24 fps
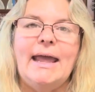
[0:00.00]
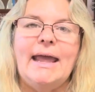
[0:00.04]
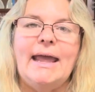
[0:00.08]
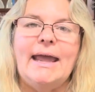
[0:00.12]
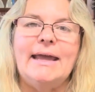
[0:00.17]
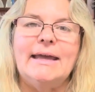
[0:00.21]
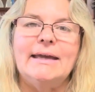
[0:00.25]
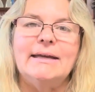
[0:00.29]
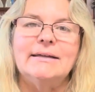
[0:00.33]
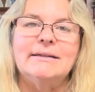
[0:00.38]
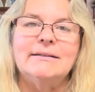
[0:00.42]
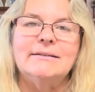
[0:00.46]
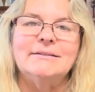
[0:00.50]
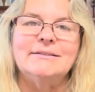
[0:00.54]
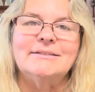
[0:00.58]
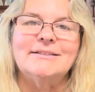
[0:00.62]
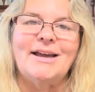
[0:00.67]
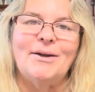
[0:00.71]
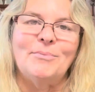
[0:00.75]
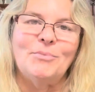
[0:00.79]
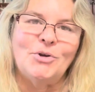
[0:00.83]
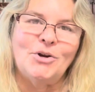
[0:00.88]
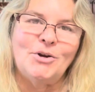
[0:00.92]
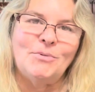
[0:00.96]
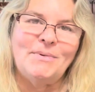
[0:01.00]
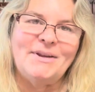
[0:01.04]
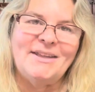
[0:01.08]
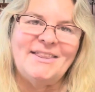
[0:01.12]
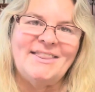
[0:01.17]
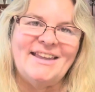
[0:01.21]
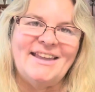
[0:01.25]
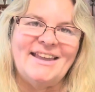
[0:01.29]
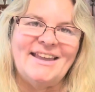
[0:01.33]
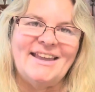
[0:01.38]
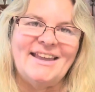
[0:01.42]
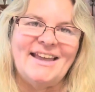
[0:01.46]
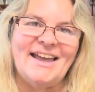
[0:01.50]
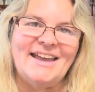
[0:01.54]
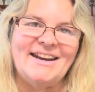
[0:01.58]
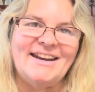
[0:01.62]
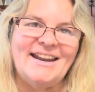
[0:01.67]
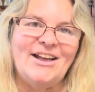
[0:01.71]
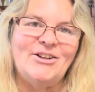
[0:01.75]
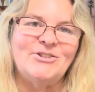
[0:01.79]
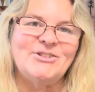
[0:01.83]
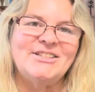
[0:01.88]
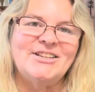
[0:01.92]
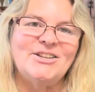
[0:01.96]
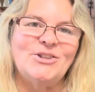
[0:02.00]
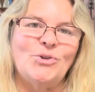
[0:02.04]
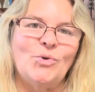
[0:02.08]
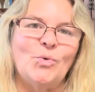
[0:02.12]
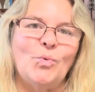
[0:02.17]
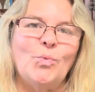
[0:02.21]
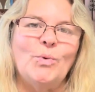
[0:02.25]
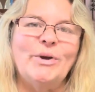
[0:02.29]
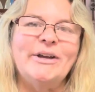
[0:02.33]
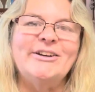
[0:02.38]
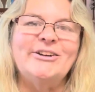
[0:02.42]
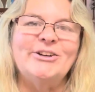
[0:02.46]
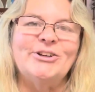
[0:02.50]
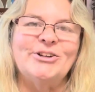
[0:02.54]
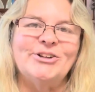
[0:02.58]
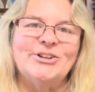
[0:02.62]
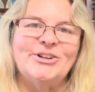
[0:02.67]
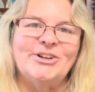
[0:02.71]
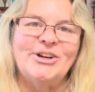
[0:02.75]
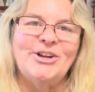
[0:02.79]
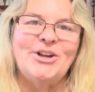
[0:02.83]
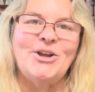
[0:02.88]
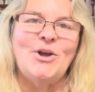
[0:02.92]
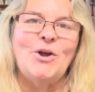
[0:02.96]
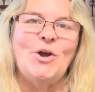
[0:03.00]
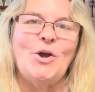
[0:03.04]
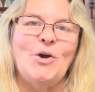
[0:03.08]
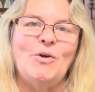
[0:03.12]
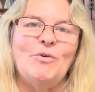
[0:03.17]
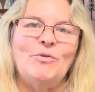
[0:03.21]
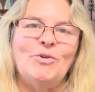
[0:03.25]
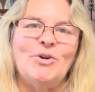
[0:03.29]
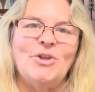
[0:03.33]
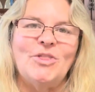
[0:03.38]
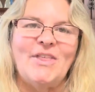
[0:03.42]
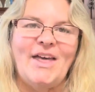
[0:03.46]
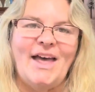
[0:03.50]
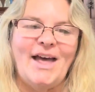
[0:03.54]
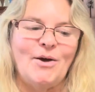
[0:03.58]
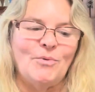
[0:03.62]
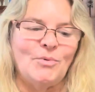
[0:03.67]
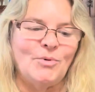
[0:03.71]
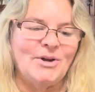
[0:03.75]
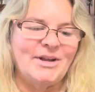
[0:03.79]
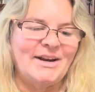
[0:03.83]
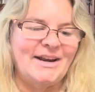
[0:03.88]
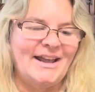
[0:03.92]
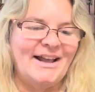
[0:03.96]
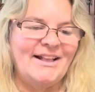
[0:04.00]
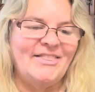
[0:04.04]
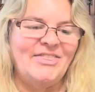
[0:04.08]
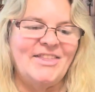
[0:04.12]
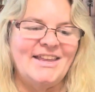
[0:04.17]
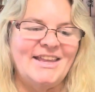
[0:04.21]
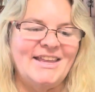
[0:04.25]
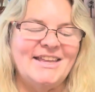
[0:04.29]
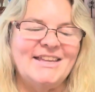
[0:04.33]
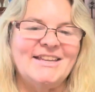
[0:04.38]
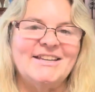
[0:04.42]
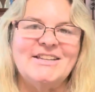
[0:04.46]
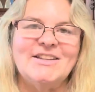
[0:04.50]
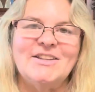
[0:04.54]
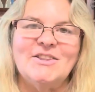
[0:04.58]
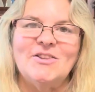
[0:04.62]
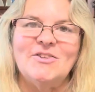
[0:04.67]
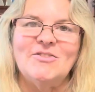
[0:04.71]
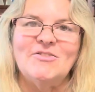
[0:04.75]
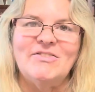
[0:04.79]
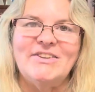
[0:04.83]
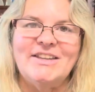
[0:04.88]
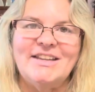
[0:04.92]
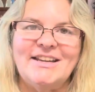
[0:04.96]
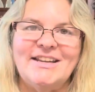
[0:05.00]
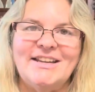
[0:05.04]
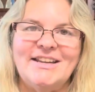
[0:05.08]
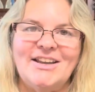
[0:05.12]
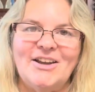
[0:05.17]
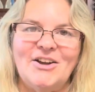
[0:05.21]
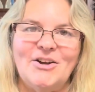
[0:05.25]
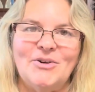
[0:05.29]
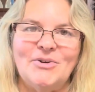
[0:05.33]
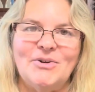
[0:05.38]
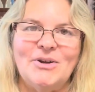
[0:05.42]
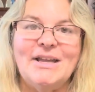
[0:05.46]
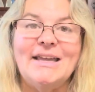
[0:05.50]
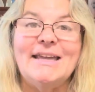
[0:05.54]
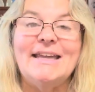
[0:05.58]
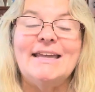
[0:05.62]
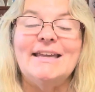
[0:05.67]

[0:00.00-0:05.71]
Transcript: And I'm gonna be the, announcing the winner for that one at the end of the video.